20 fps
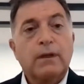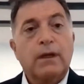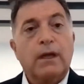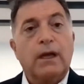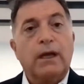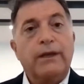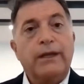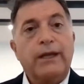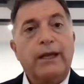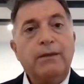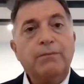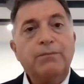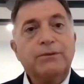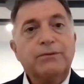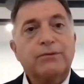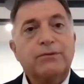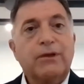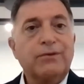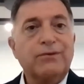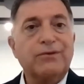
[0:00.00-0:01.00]
enables
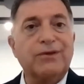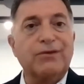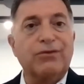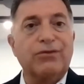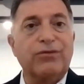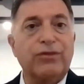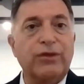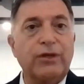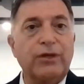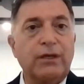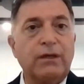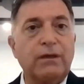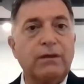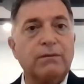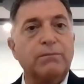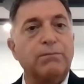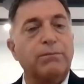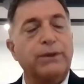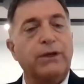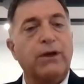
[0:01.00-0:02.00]
us to
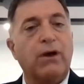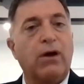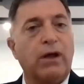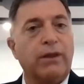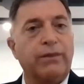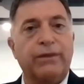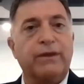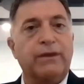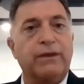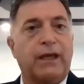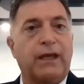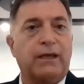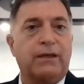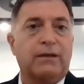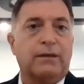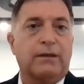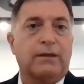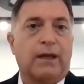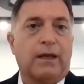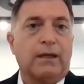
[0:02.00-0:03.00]
think beyond the
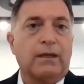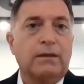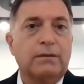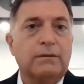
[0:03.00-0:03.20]
day-to-day,